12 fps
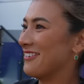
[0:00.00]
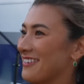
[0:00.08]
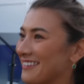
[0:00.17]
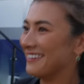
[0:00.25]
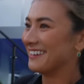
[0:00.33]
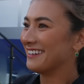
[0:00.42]

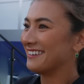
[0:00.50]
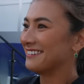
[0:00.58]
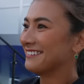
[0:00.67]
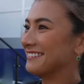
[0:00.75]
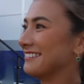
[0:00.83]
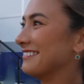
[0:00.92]

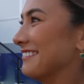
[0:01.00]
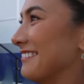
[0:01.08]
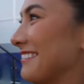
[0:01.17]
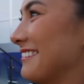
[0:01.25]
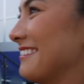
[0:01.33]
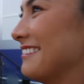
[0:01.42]

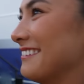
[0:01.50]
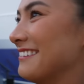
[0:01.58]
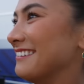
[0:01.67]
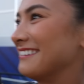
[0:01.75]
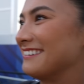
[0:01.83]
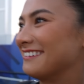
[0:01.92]
wild.
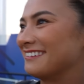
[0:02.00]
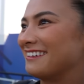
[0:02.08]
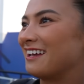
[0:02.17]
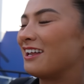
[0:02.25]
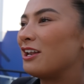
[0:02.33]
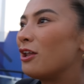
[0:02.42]

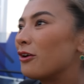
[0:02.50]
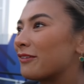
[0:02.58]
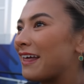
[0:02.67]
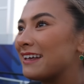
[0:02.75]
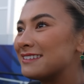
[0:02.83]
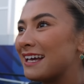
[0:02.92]
Look,
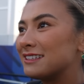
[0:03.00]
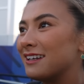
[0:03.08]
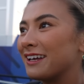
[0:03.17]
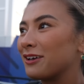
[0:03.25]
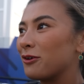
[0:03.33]
that is actually like a